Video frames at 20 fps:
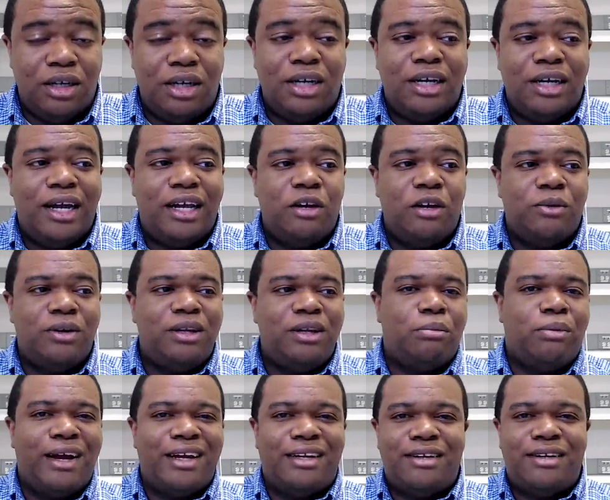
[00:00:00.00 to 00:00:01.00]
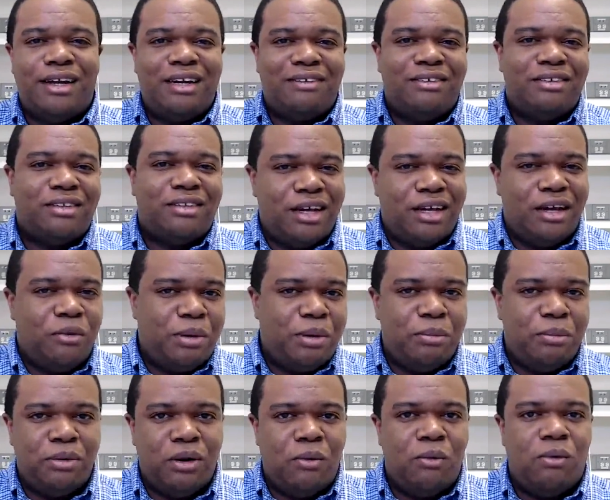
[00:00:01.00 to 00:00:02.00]
And it really breaks down everything that
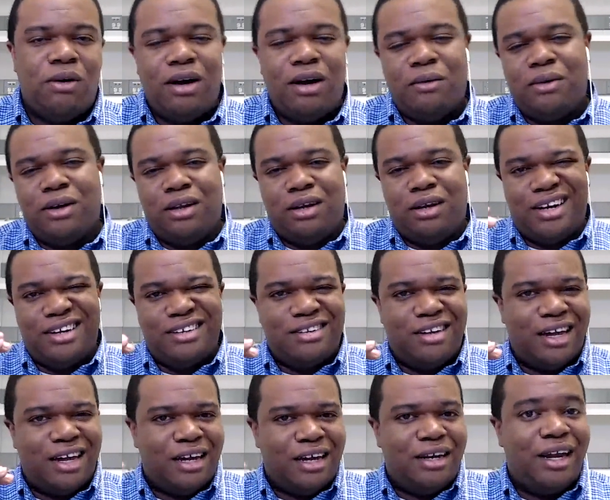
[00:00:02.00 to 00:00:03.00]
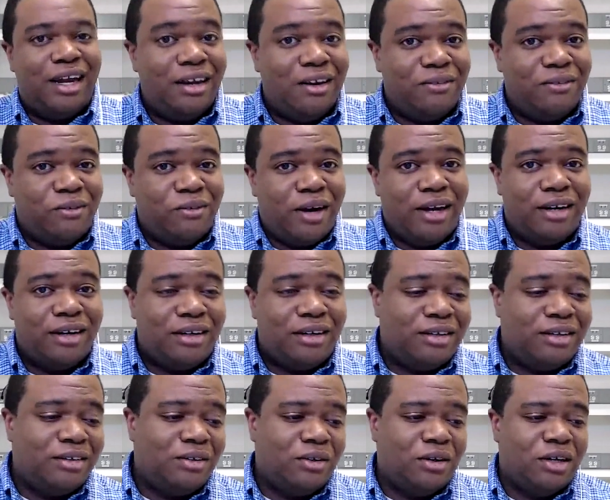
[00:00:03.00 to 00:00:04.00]
people will want, whether or not it's like a native
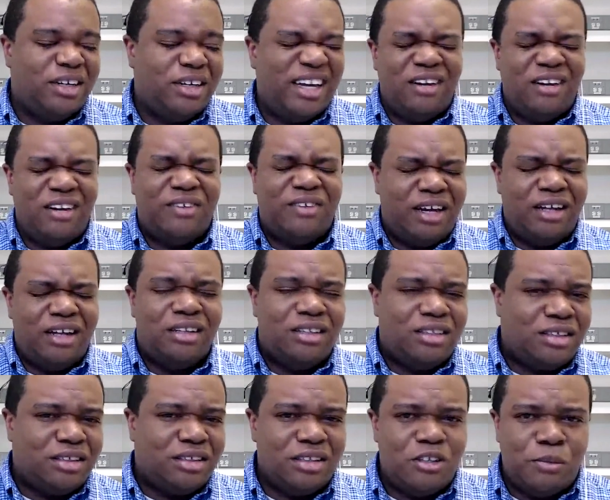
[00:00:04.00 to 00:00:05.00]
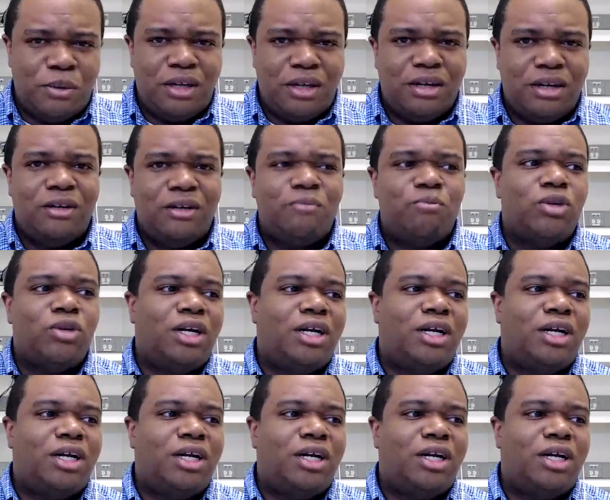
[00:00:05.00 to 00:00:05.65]
writer, a native English speaker.